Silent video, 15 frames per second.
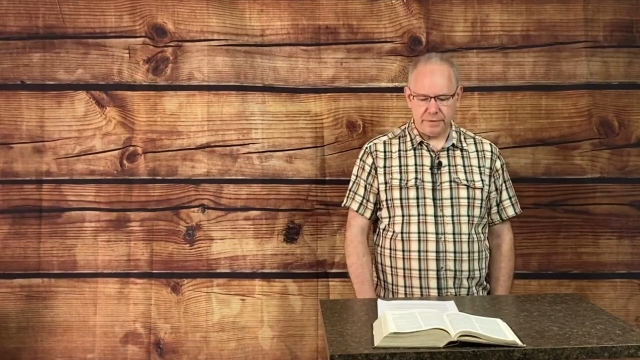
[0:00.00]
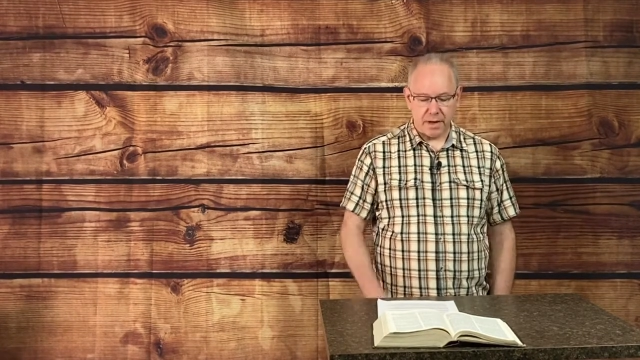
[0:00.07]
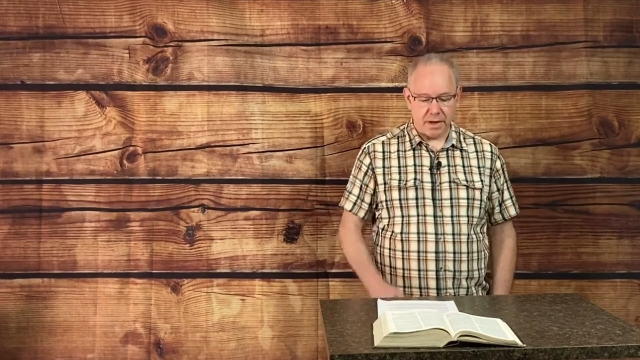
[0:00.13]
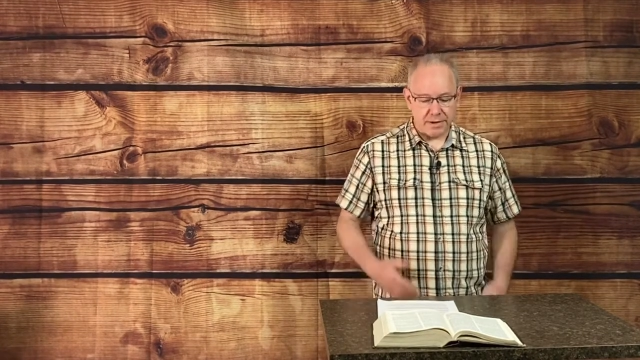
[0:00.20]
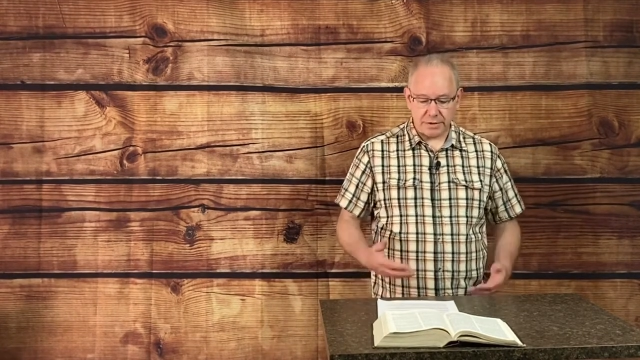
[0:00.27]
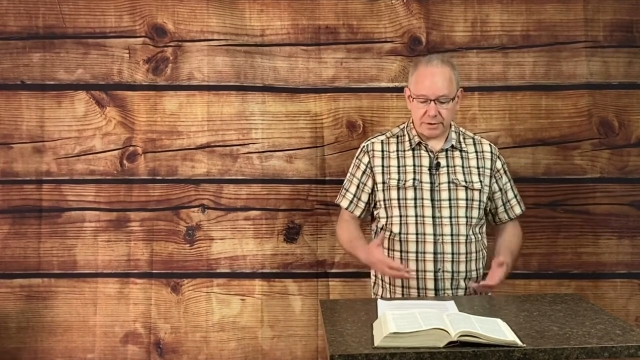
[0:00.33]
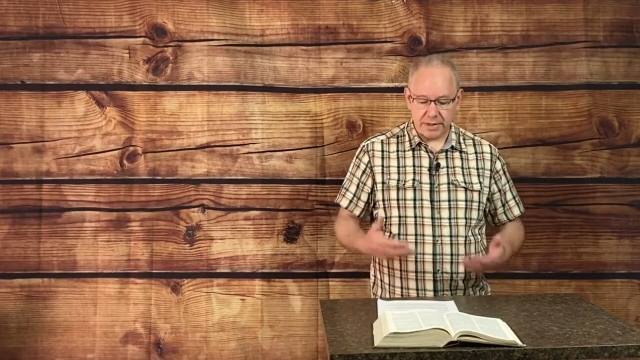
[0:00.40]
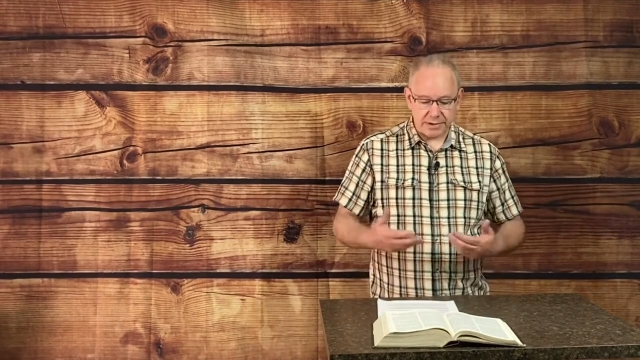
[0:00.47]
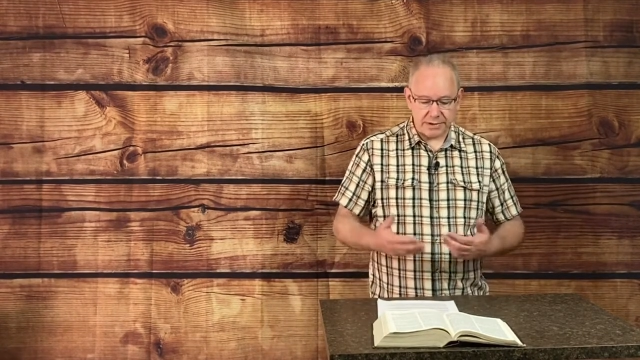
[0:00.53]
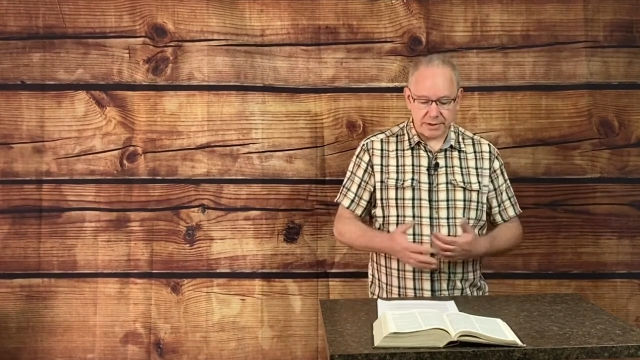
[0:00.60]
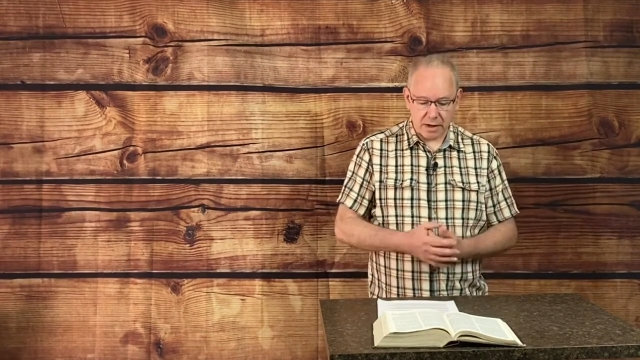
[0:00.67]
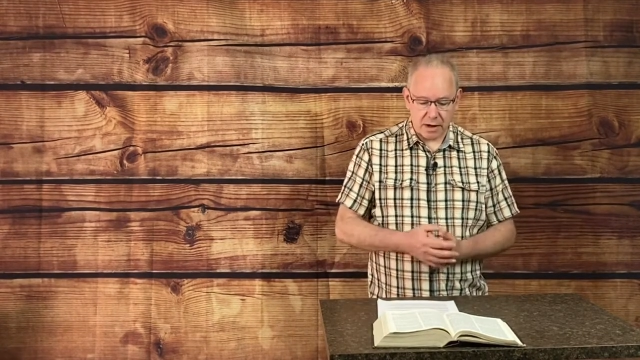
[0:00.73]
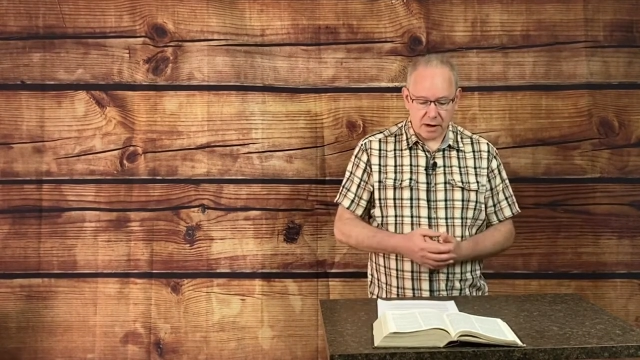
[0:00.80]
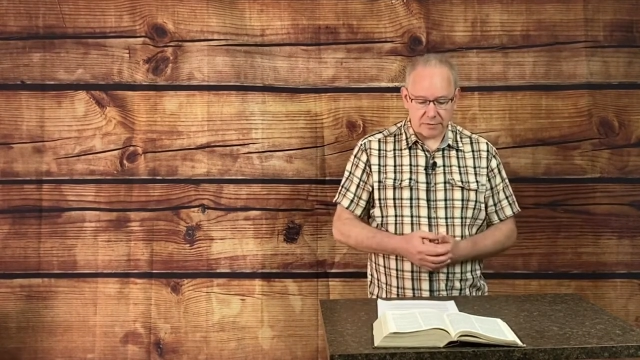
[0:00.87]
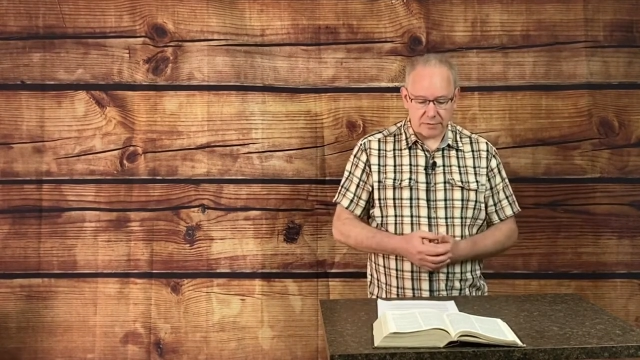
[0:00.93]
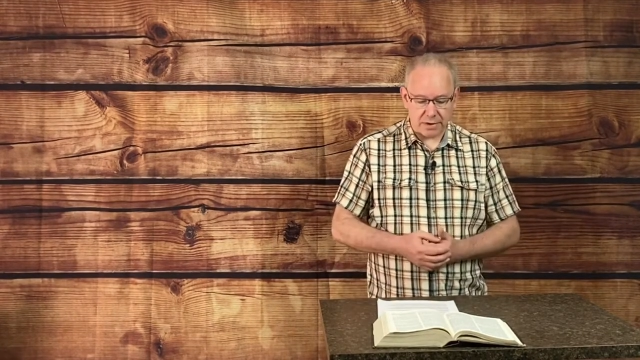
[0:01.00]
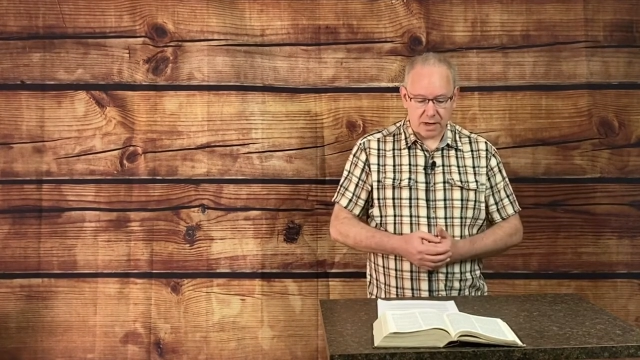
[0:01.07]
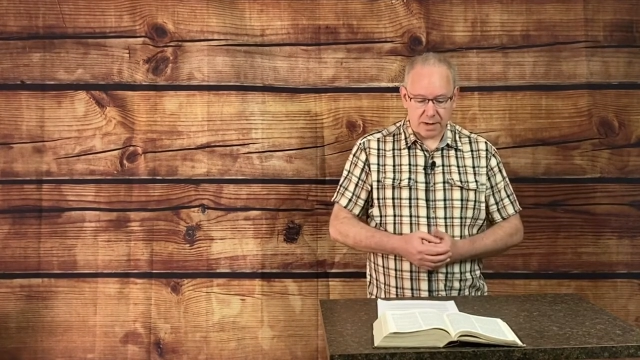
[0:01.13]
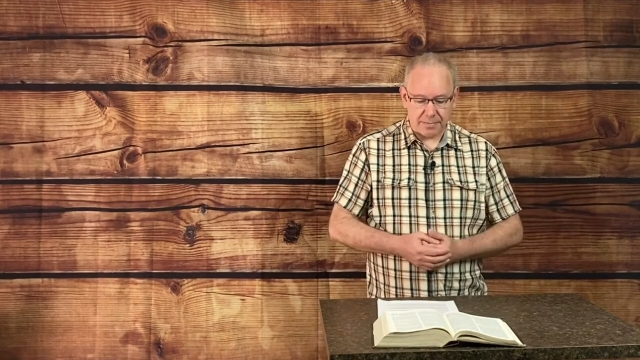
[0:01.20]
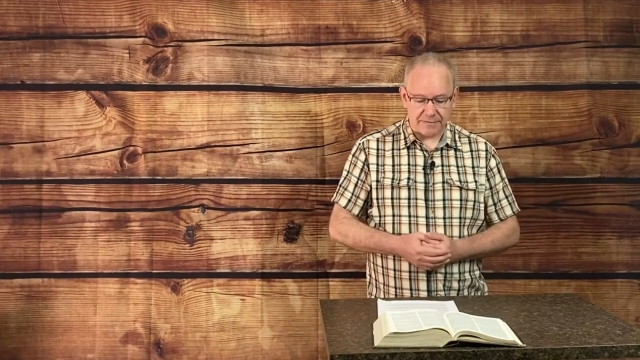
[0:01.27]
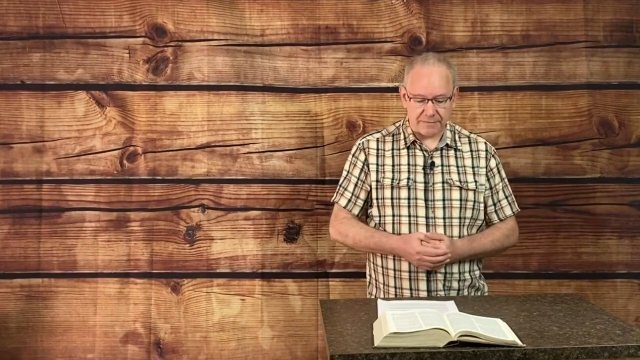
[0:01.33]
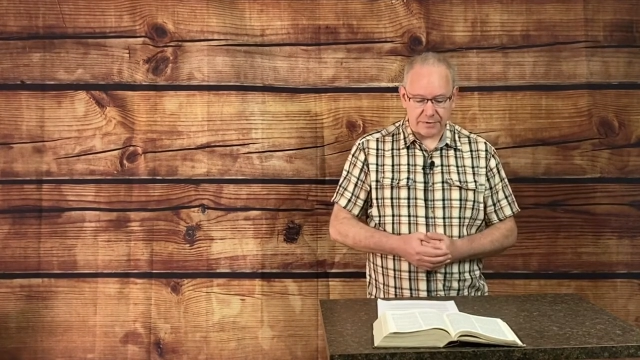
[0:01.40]
So let's start out with a
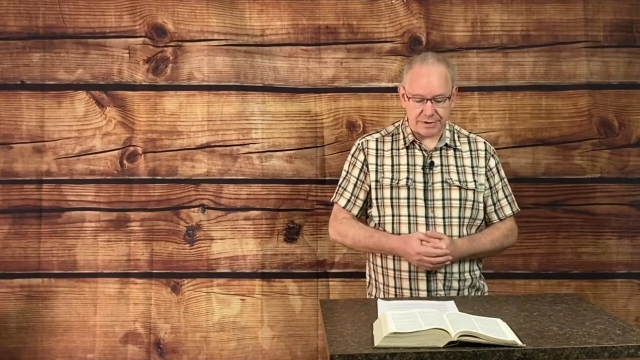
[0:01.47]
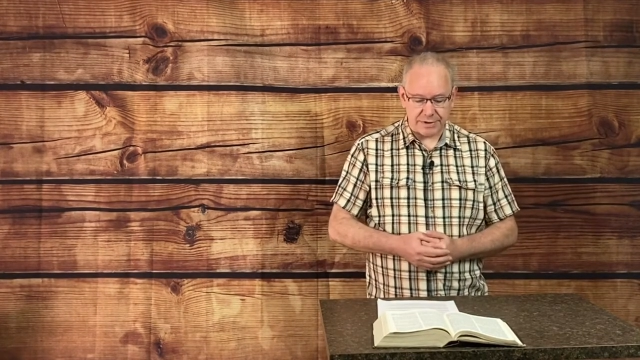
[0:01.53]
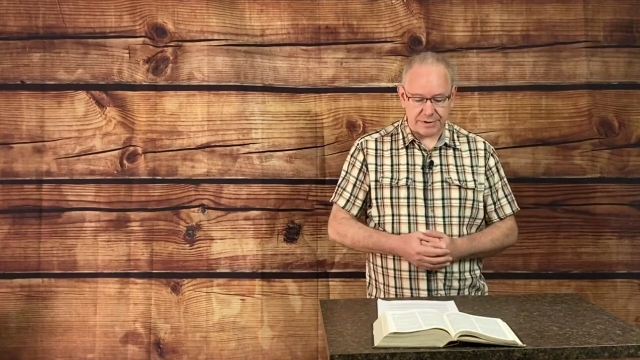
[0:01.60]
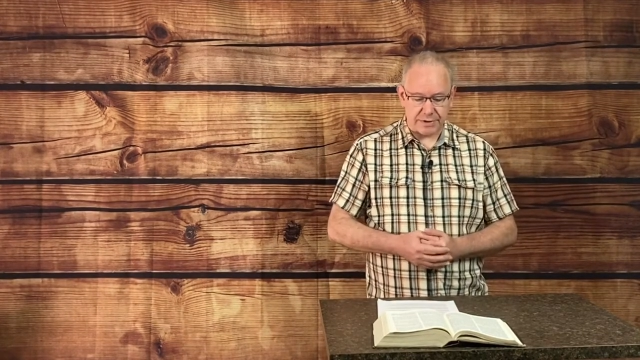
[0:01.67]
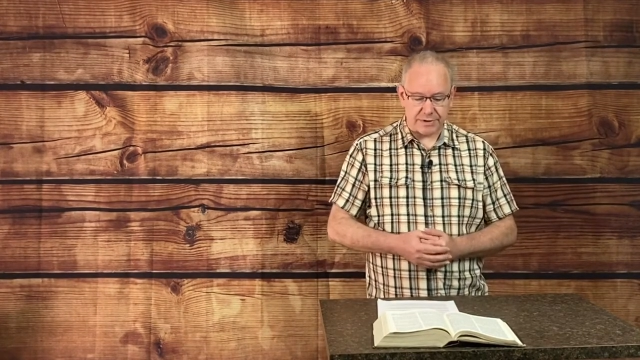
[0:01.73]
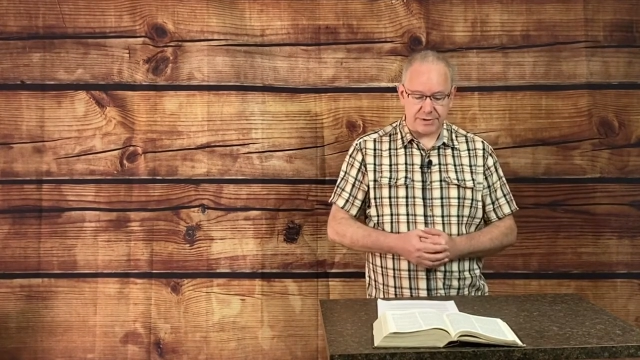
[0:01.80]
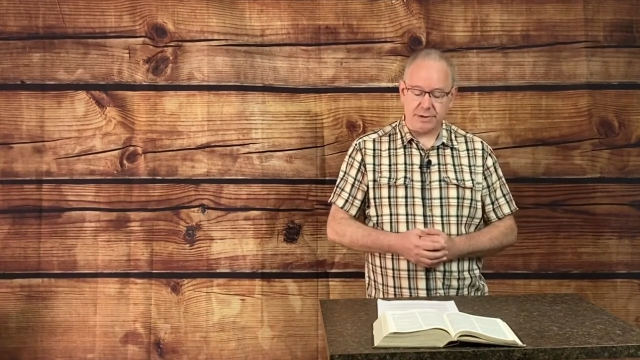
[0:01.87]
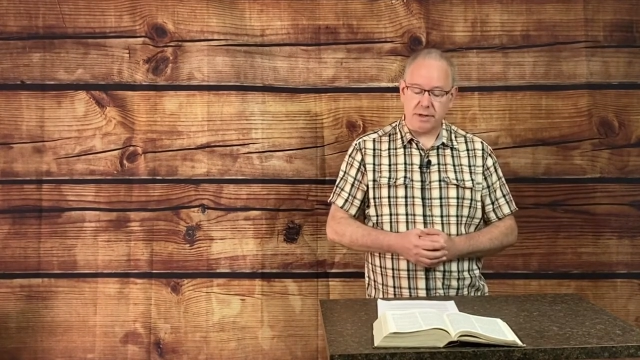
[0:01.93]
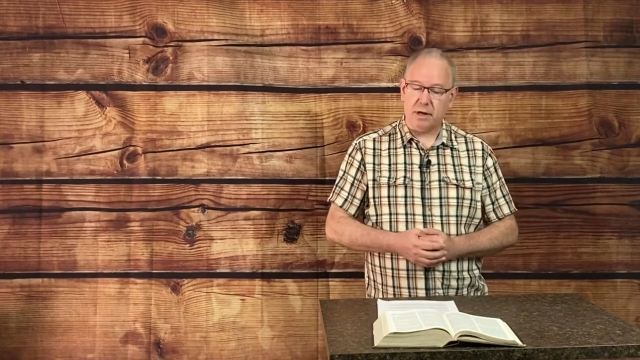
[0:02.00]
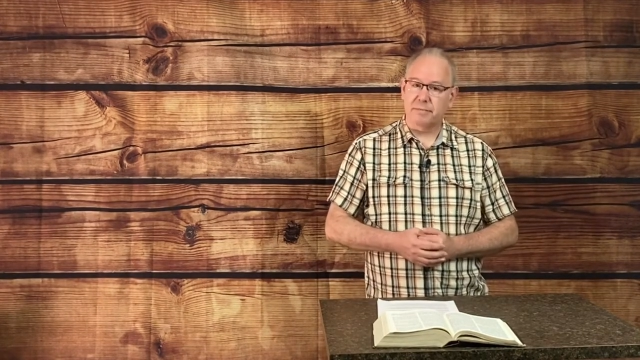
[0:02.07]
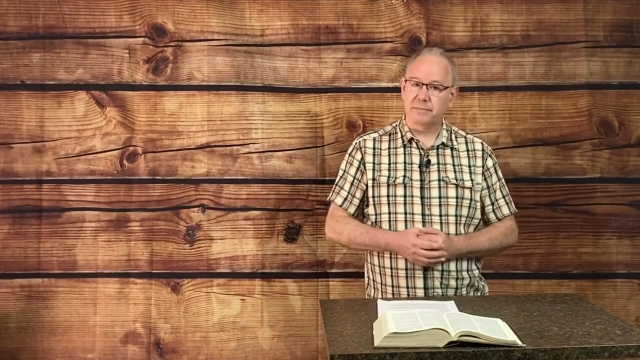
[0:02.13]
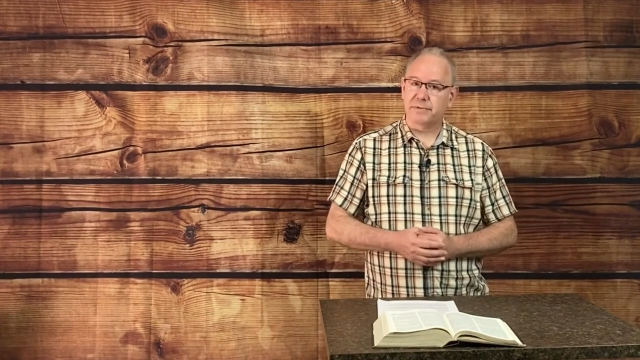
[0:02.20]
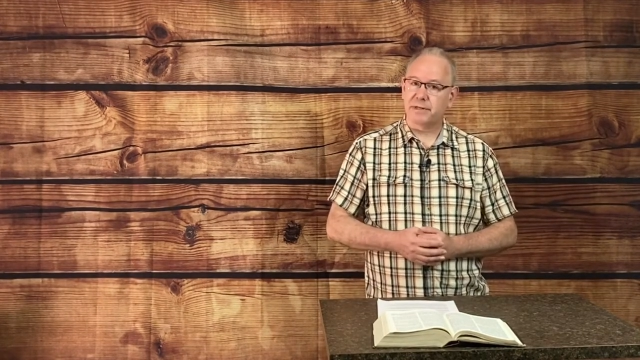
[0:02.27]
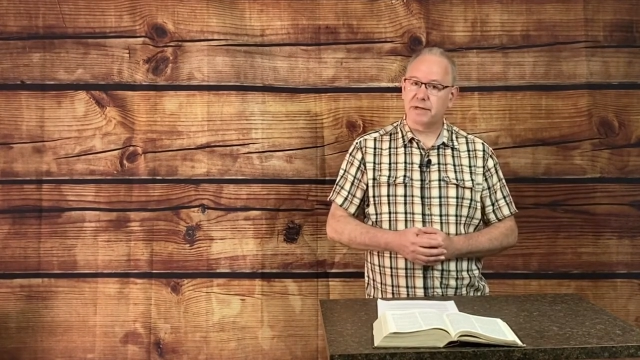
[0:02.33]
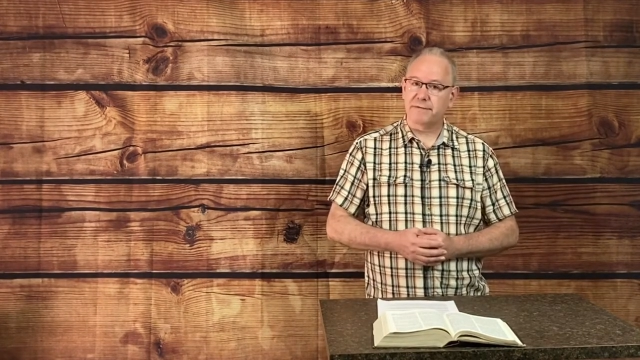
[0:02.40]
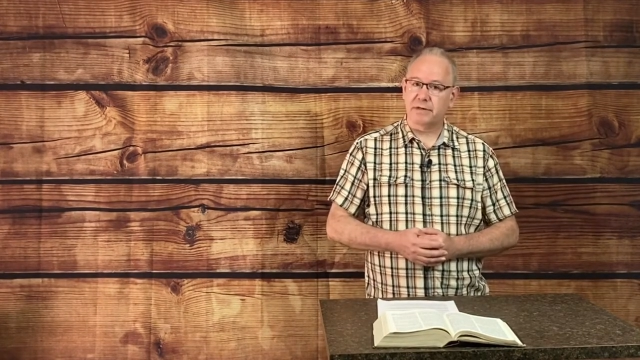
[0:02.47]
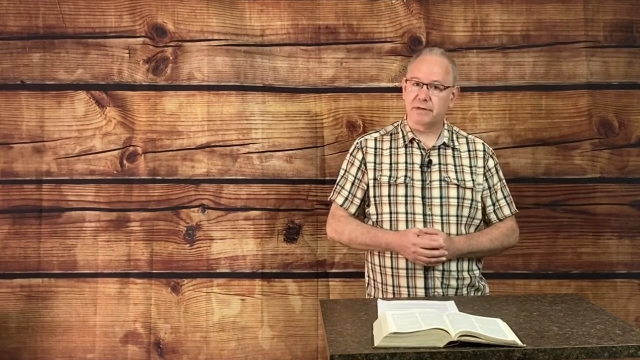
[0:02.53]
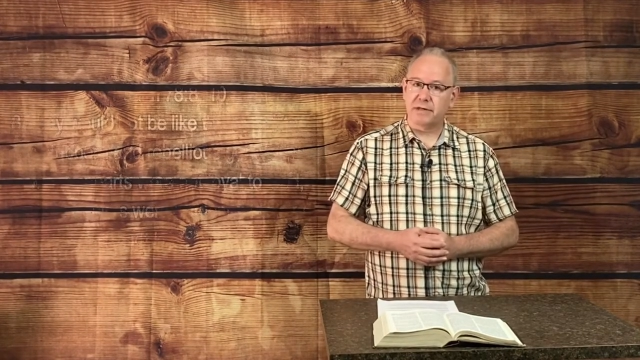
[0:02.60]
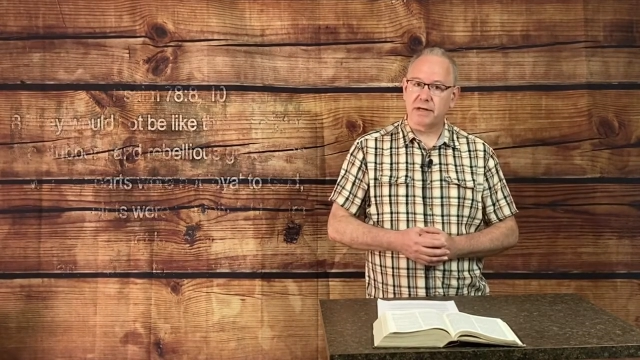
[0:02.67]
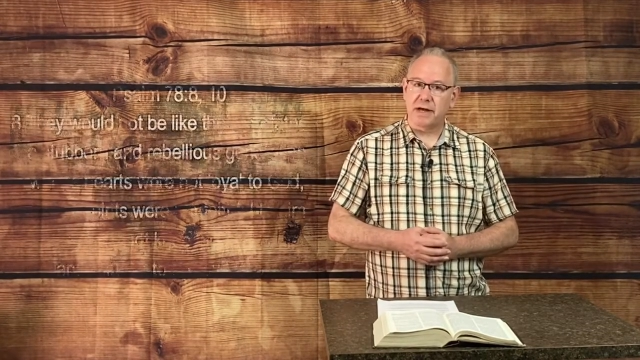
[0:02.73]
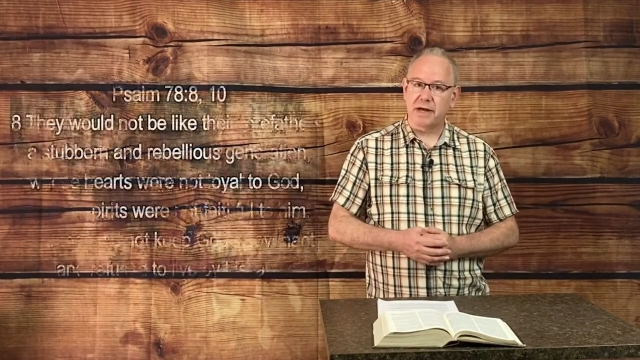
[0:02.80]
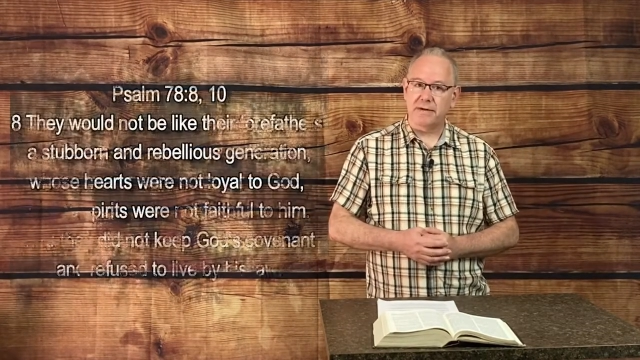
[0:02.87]
couple verses here in Psalm
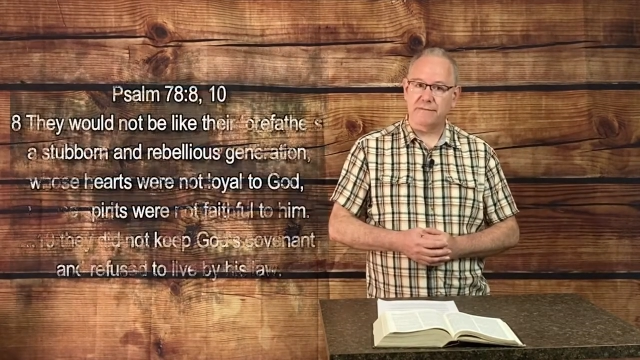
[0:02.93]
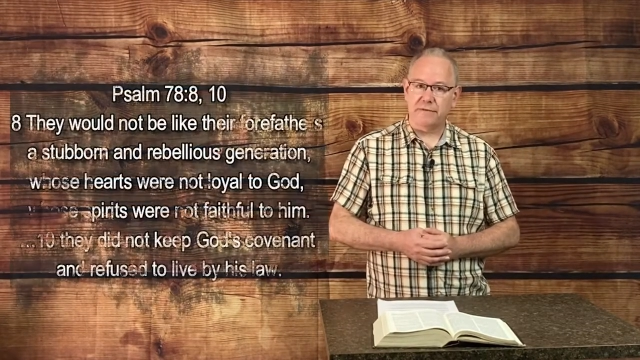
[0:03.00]
78,